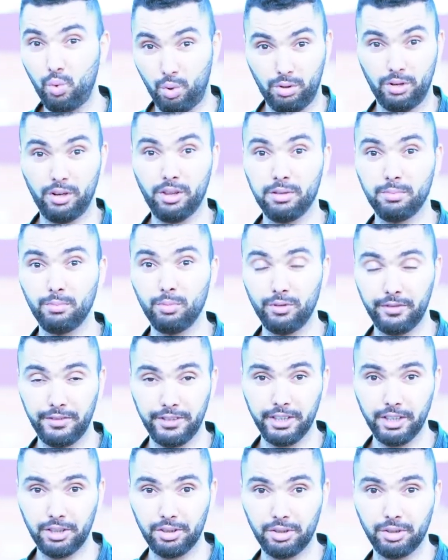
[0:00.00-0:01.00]
worth
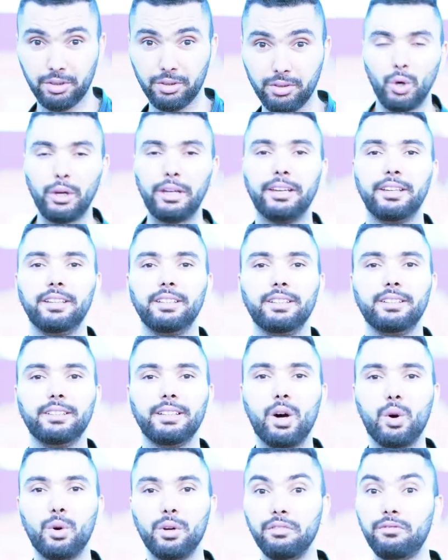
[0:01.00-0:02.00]
moving to? Okay,
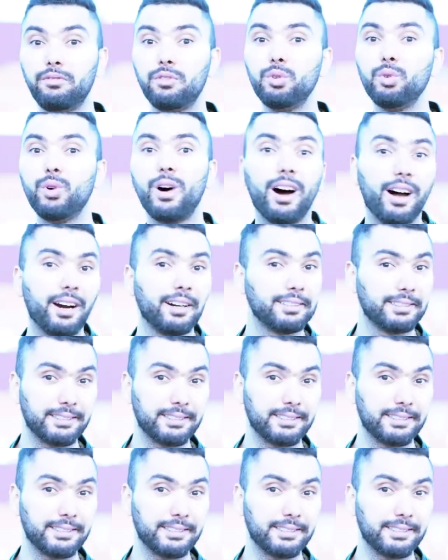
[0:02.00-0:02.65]
now if you are